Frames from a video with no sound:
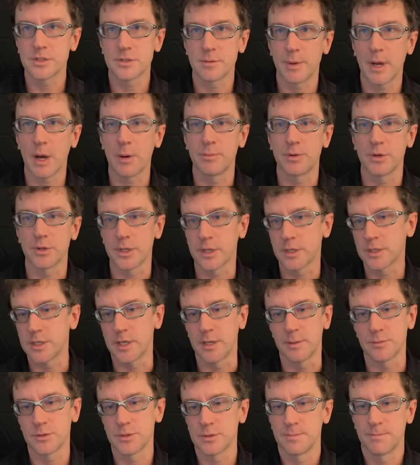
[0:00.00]
about building
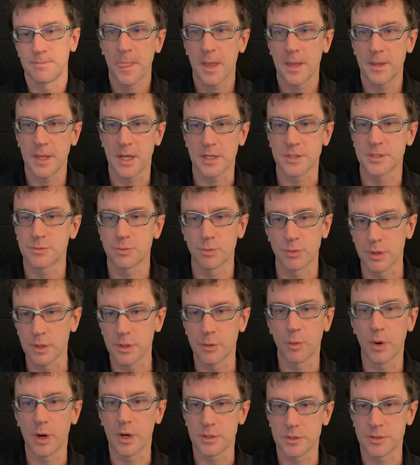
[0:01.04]
teams, and that's really
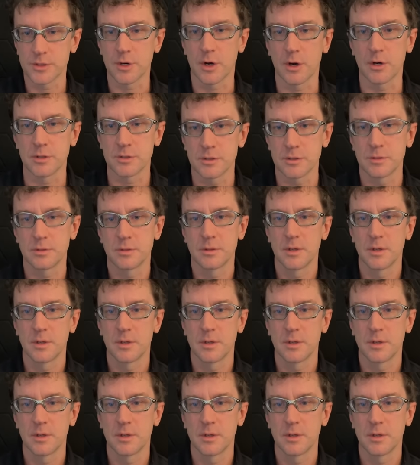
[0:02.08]
where it starts.